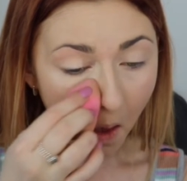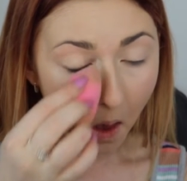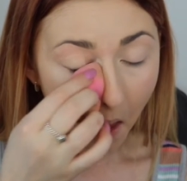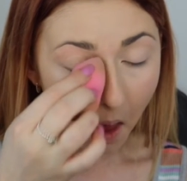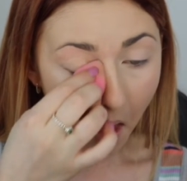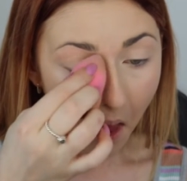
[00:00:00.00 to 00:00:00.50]

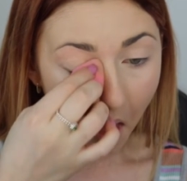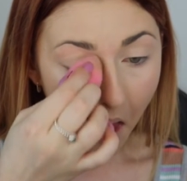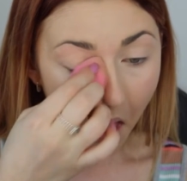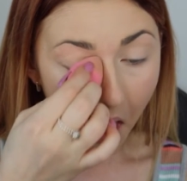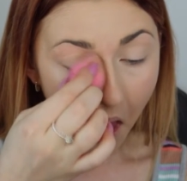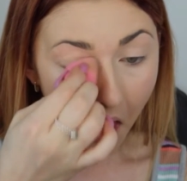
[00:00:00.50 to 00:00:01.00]
By the way, if
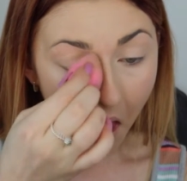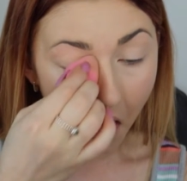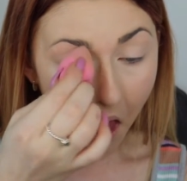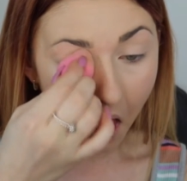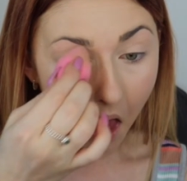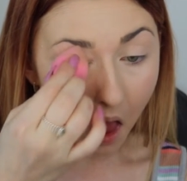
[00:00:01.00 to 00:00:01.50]
I sound
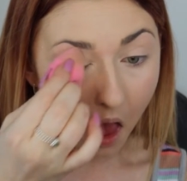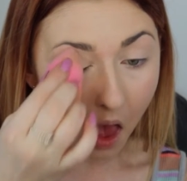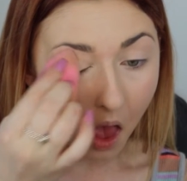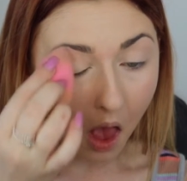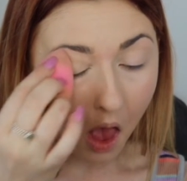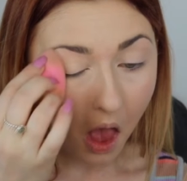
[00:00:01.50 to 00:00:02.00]
really
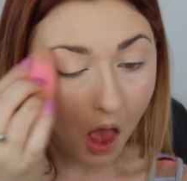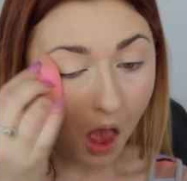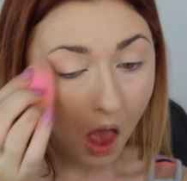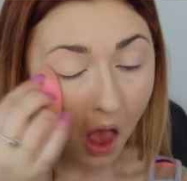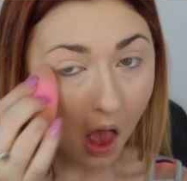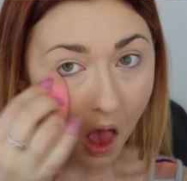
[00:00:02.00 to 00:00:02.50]
strange, I have
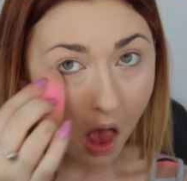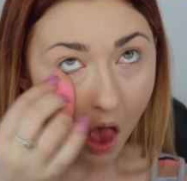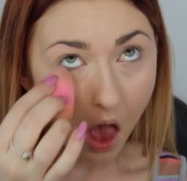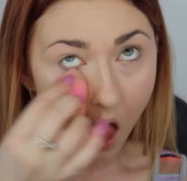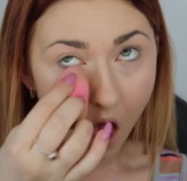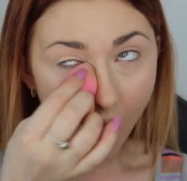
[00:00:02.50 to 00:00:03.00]

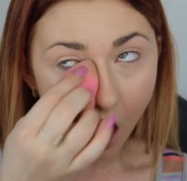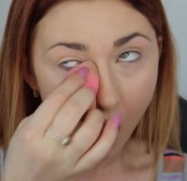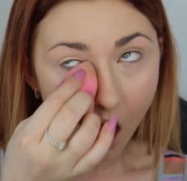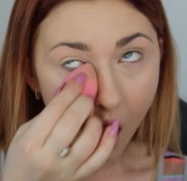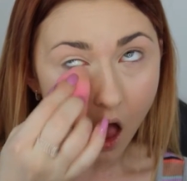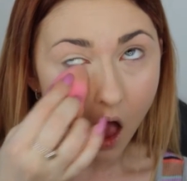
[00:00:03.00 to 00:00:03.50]
a
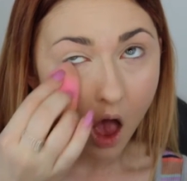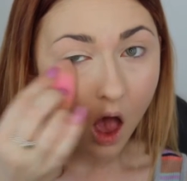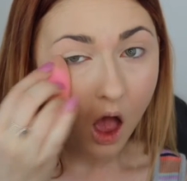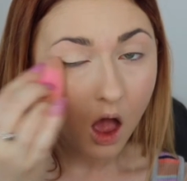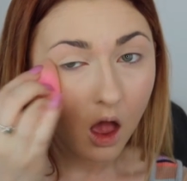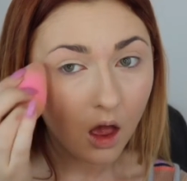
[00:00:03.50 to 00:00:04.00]
cold or like
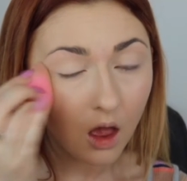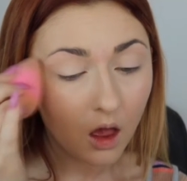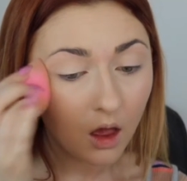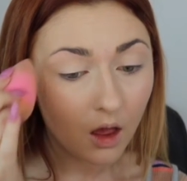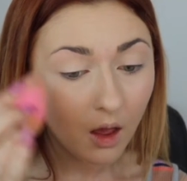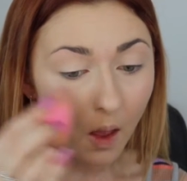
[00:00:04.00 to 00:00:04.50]
hay
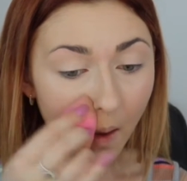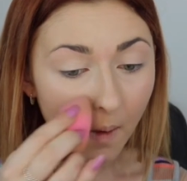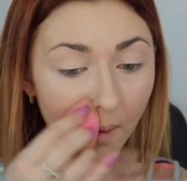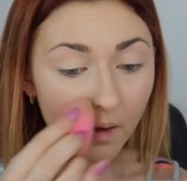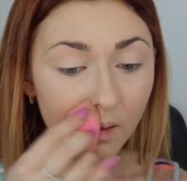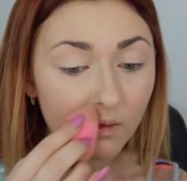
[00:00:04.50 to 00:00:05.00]
fever,
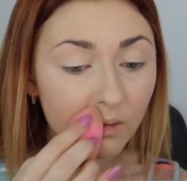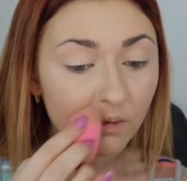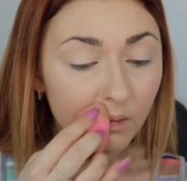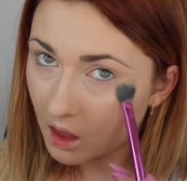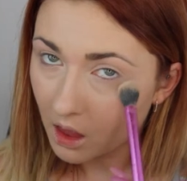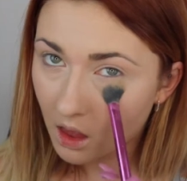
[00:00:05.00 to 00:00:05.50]
whatever it is.
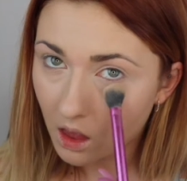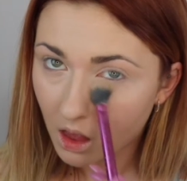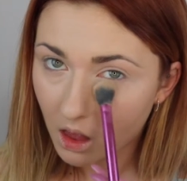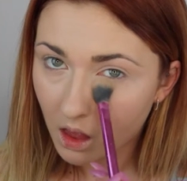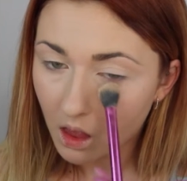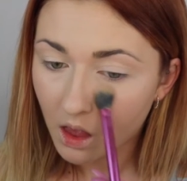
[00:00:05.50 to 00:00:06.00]
It's like really,
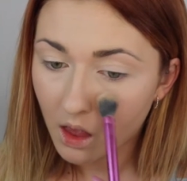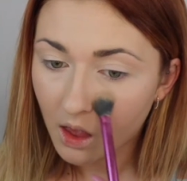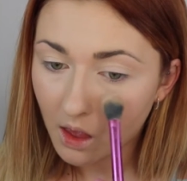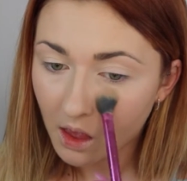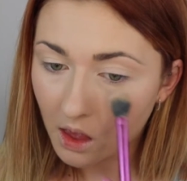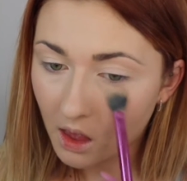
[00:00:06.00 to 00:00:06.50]
really annoying.
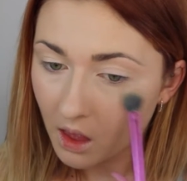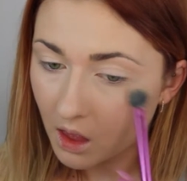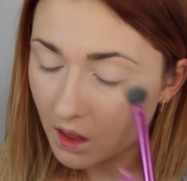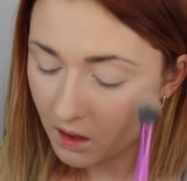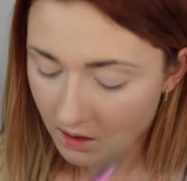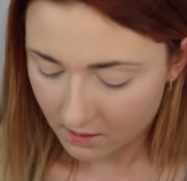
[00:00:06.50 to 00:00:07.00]
So
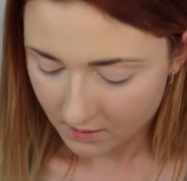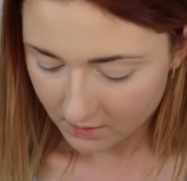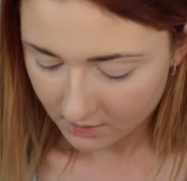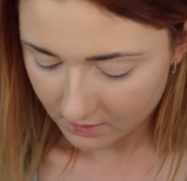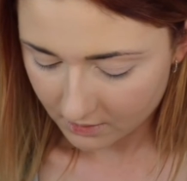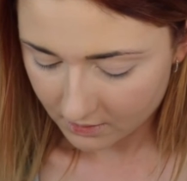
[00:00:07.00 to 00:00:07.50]

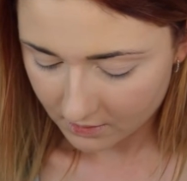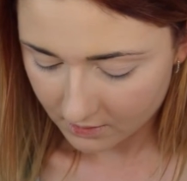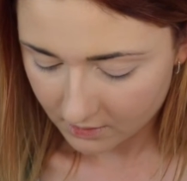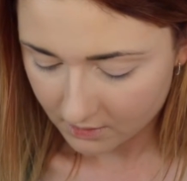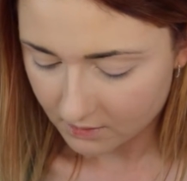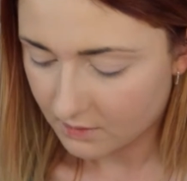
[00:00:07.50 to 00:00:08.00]
yeah, that's why I
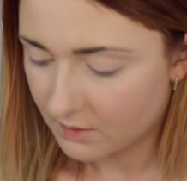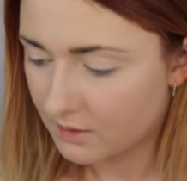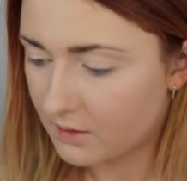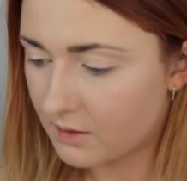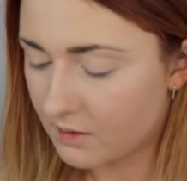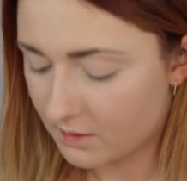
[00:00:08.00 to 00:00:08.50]
sound a bit
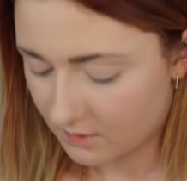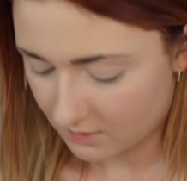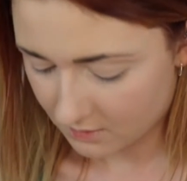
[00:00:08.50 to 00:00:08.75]
off.